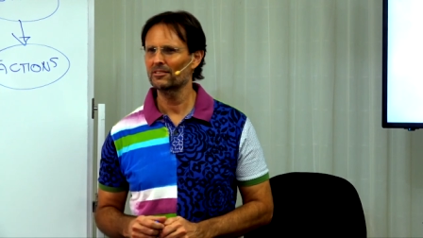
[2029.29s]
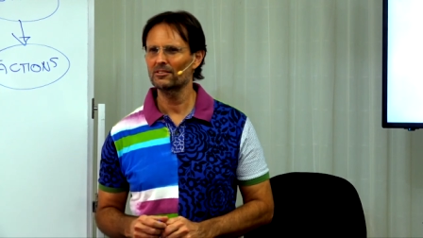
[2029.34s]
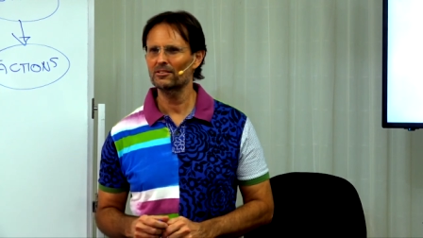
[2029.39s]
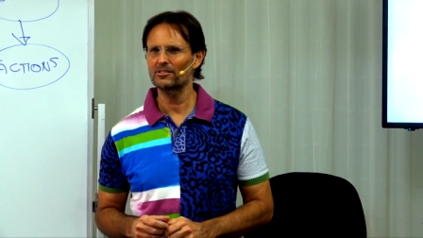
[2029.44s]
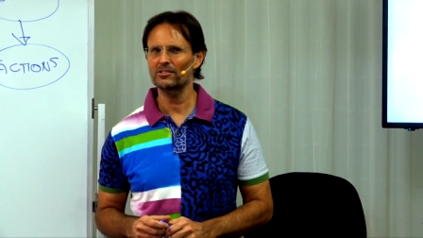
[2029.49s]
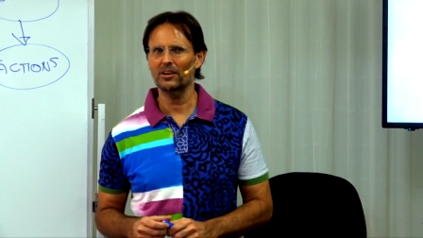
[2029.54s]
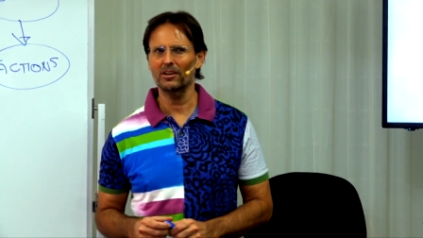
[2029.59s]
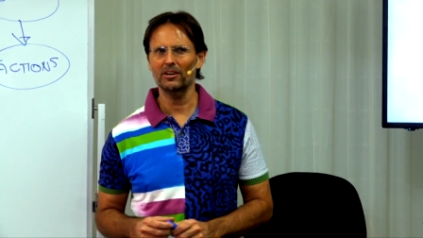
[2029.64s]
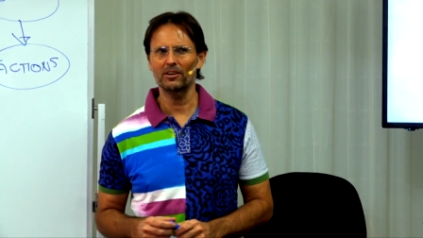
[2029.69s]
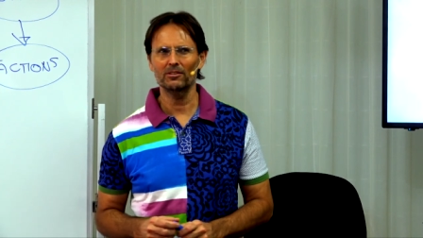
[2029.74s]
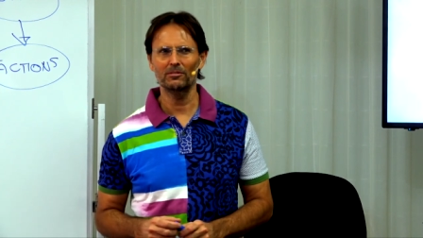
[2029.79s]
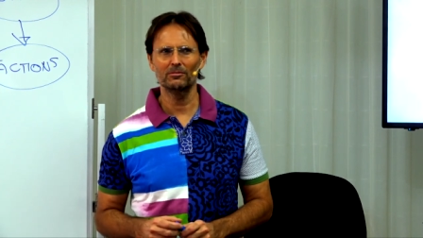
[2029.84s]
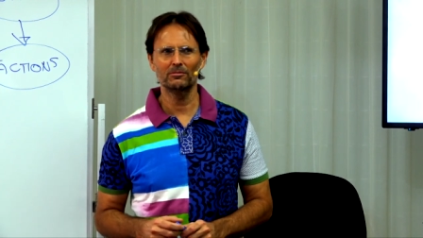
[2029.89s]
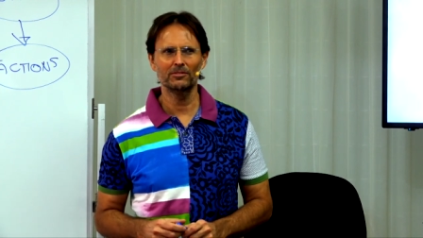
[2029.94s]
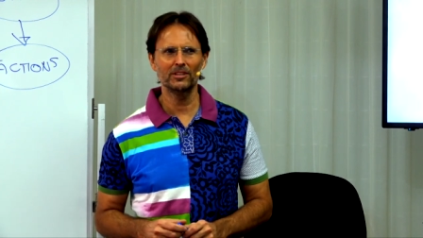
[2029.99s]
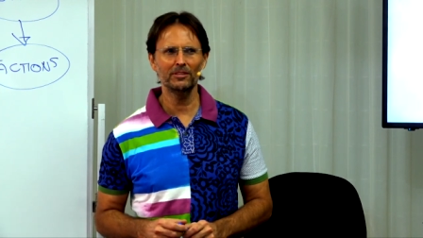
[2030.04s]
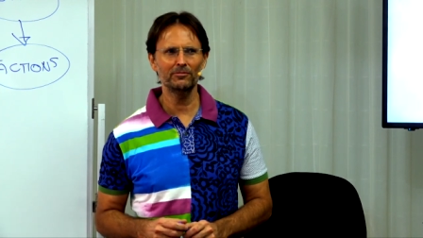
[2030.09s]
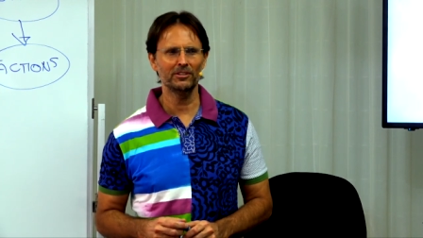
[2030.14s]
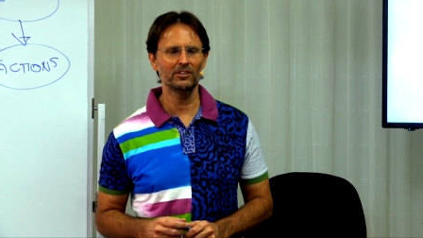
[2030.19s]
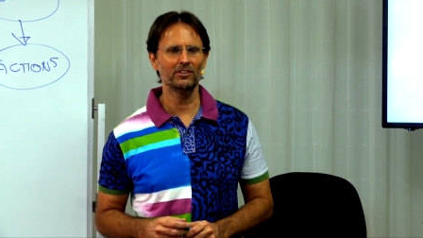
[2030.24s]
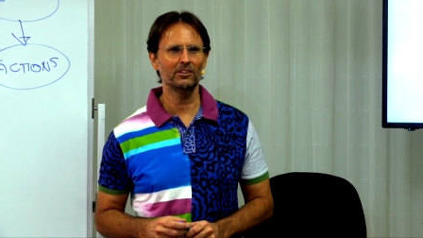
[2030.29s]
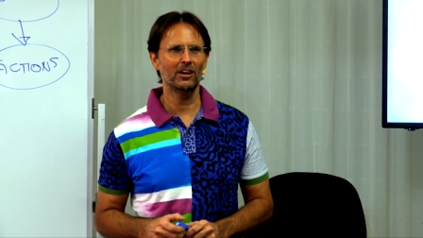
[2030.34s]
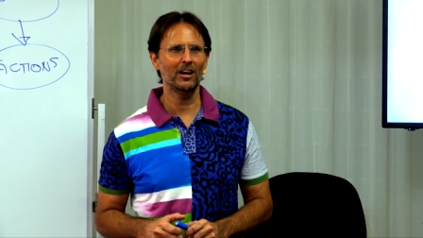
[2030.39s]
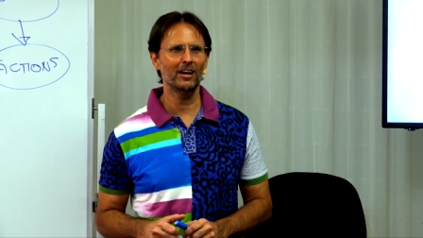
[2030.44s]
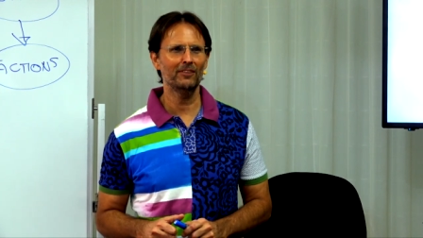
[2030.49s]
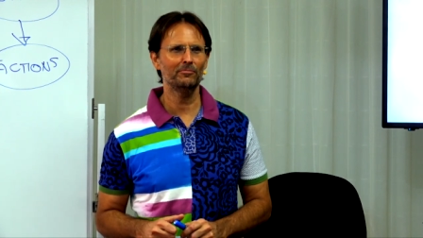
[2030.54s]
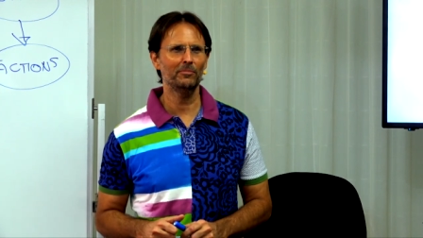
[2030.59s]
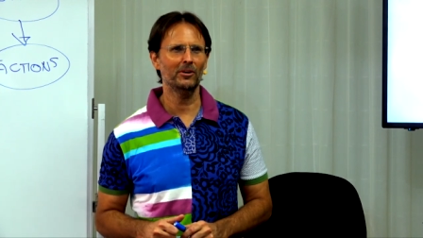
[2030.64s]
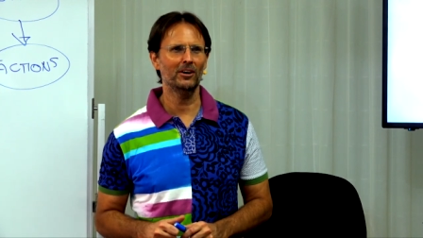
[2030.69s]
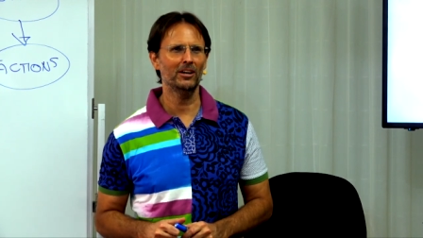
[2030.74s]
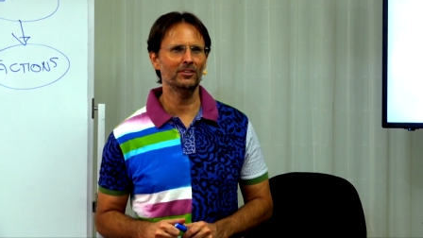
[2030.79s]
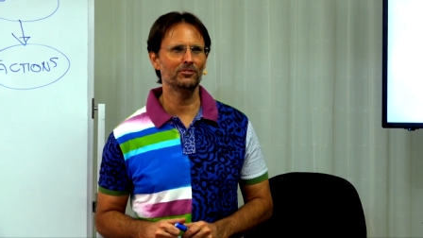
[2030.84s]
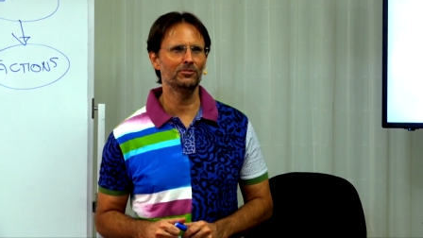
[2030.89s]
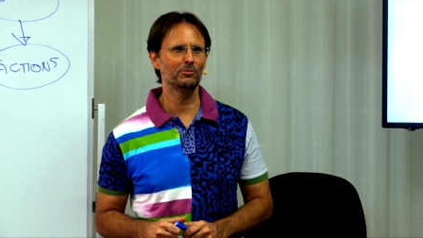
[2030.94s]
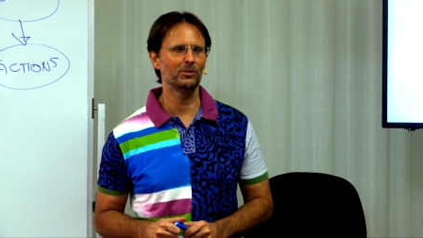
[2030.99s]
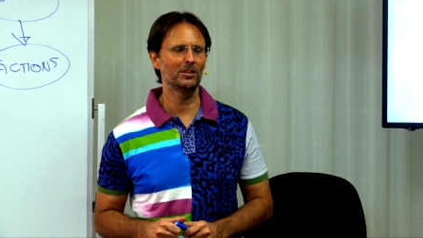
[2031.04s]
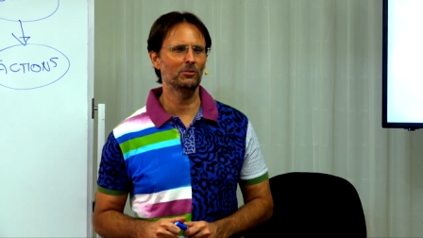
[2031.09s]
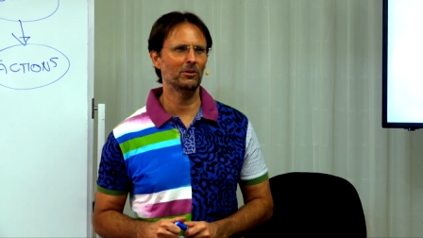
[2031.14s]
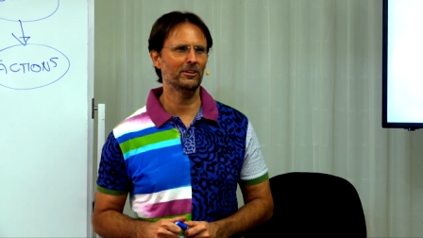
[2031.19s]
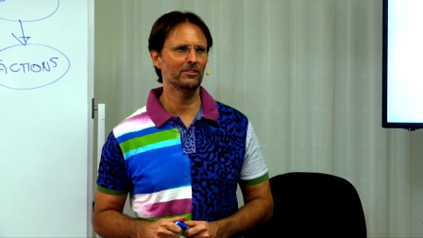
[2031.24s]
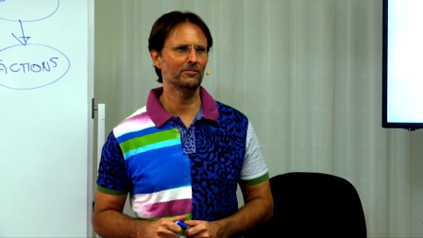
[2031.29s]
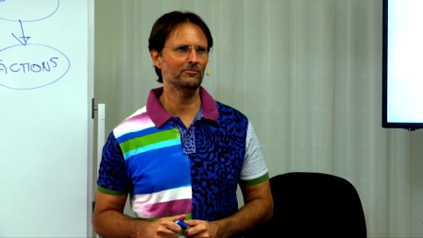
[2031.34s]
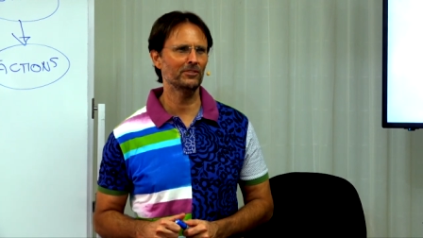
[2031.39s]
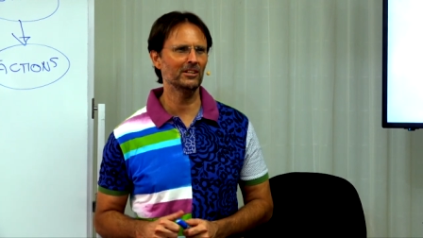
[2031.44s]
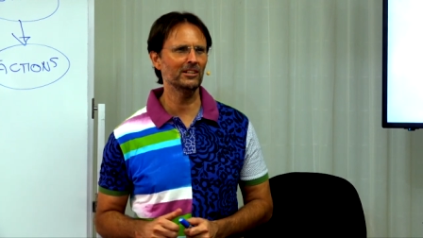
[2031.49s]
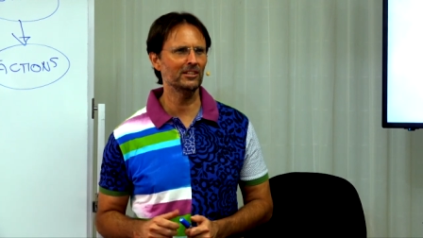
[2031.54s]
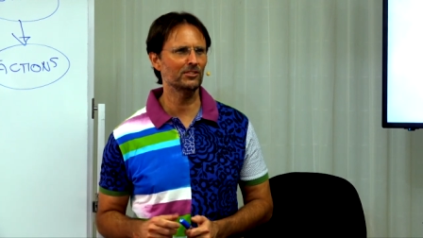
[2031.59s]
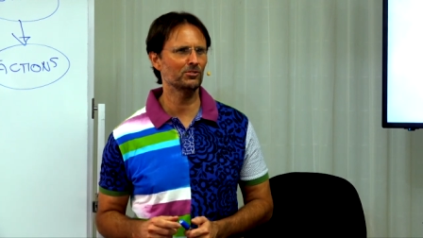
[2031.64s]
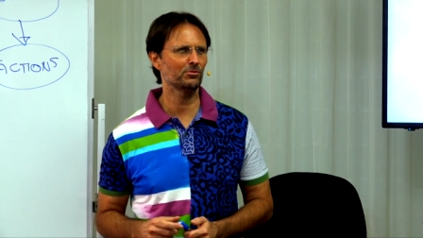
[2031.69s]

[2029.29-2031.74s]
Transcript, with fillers: So, living your life by doing what you feel